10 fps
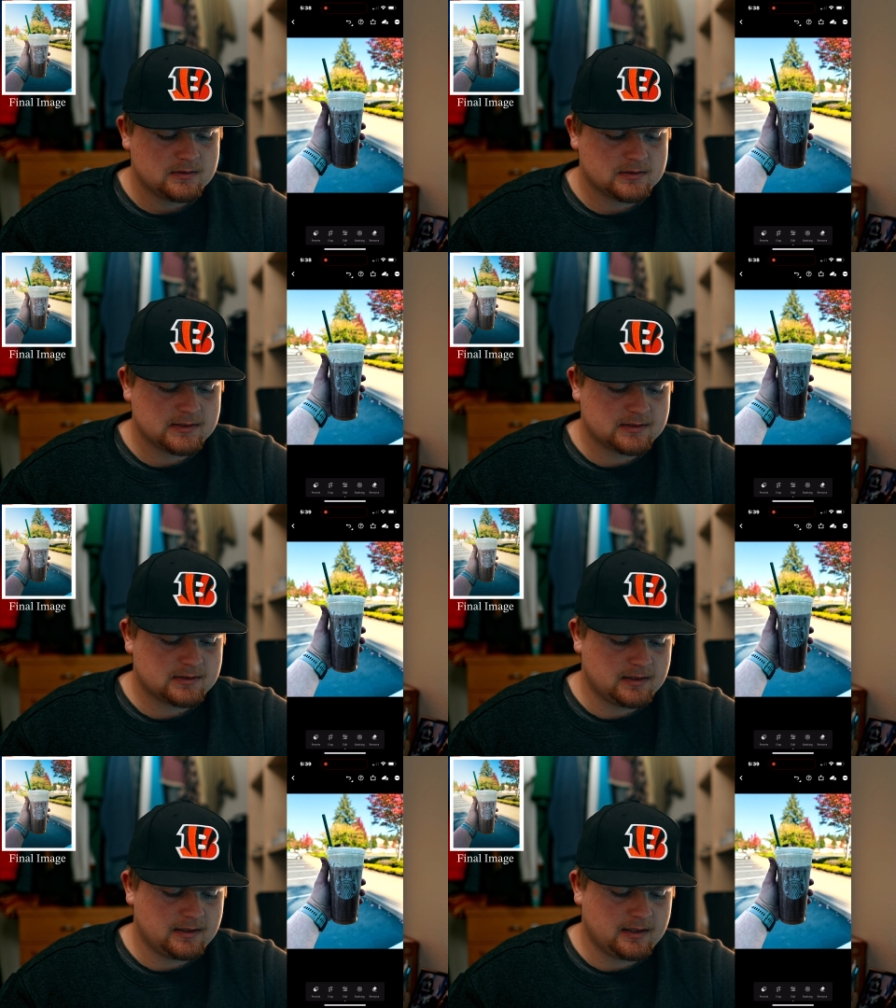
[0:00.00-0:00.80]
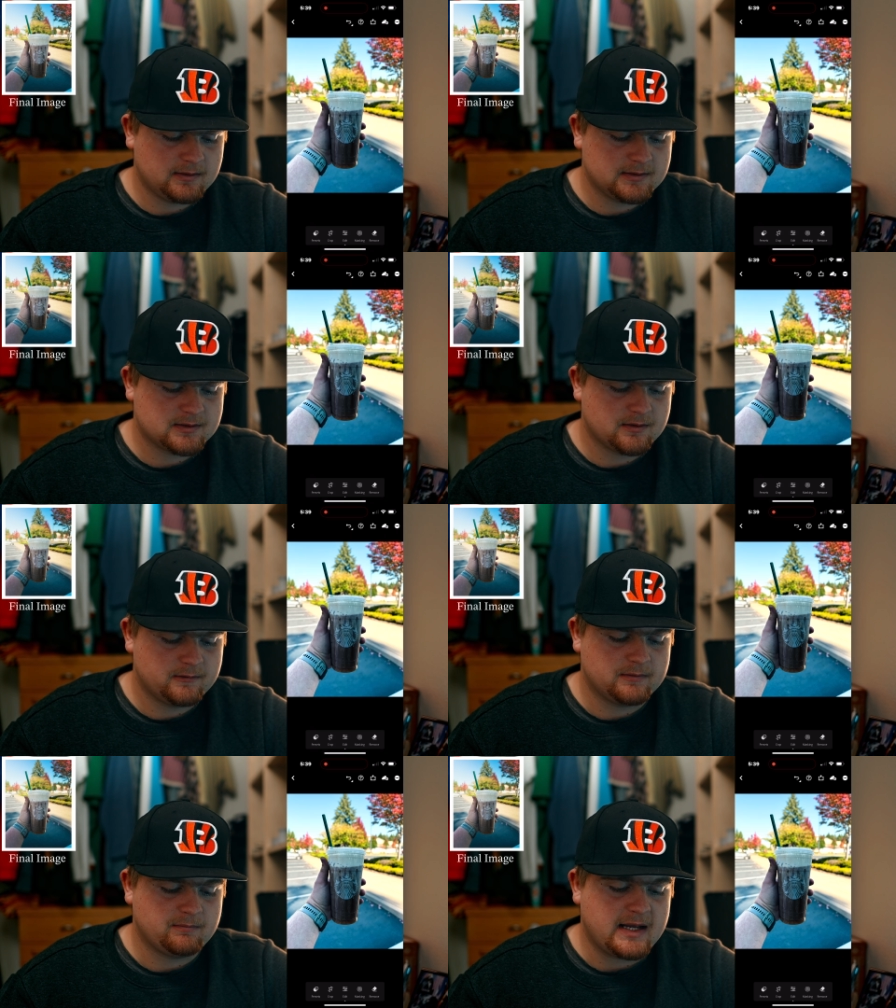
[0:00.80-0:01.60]
So let's now let's go
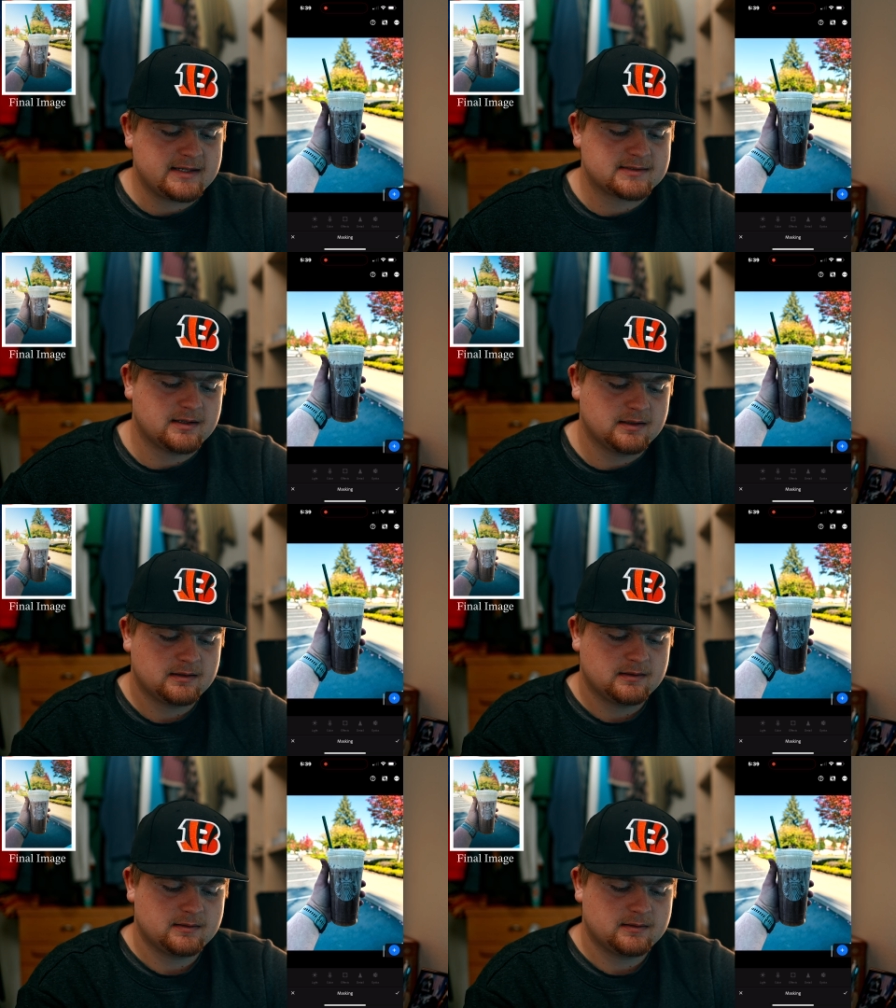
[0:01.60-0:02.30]
to masking.